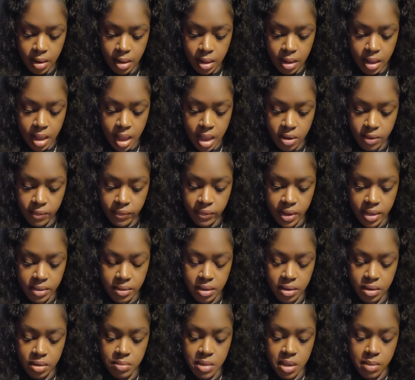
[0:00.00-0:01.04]
I don't feel like they're
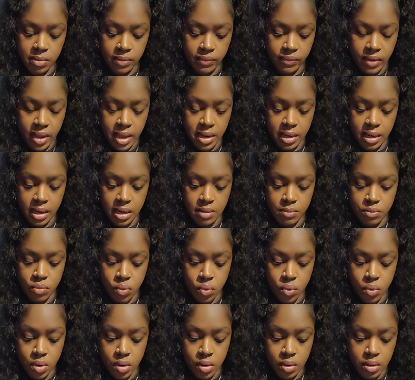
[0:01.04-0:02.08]
going to be able to fight it
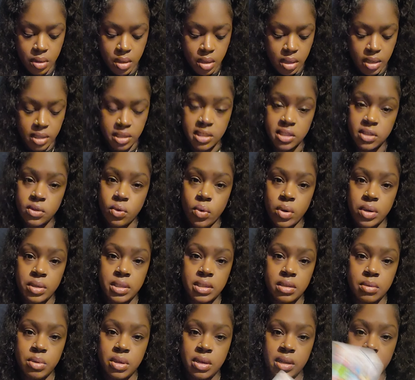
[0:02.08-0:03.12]
anymore. Because swords,
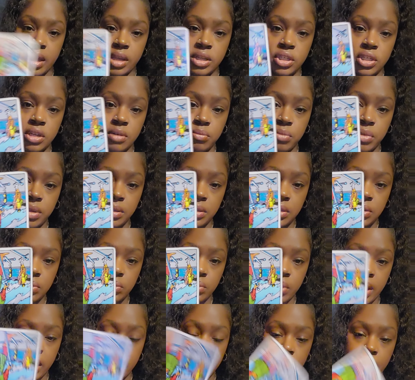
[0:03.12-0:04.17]
communication, and mental,
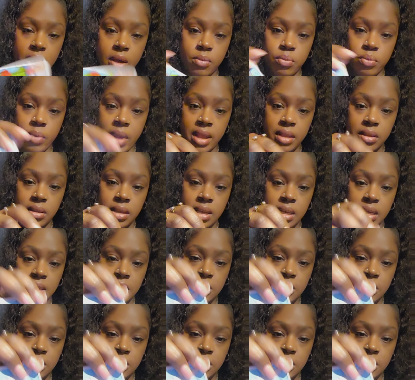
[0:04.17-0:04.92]
right? Uh, right? He's